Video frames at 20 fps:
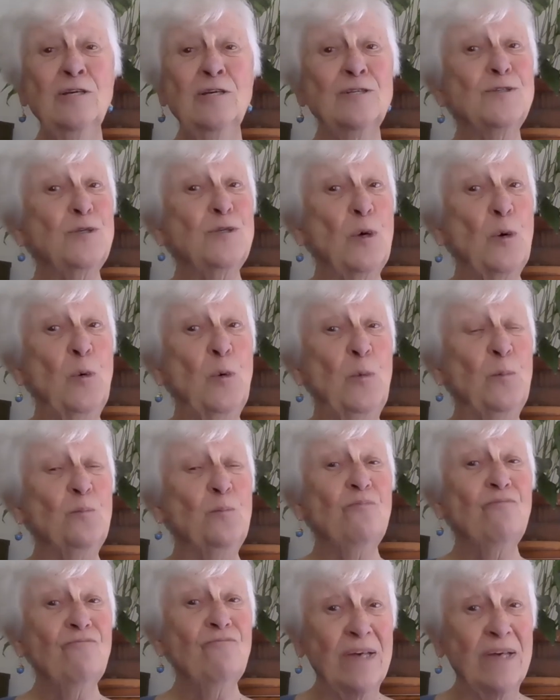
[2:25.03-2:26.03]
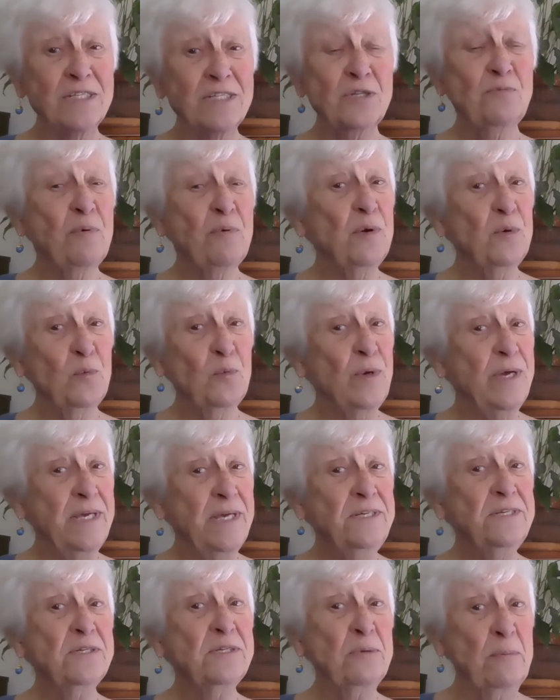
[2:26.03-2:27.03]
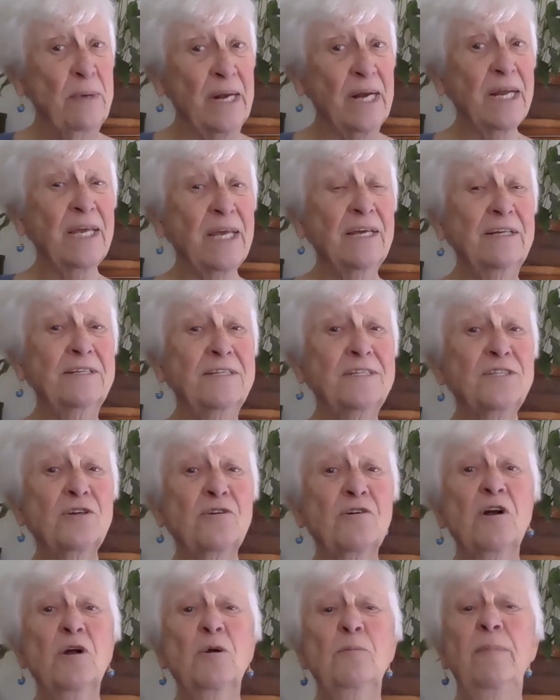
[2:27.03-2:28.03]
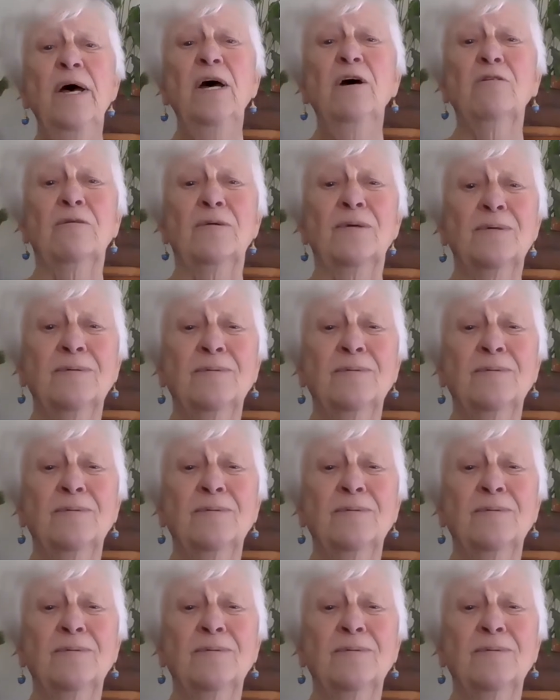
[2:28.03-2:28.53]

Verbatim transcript: So that's what we Dominicans are about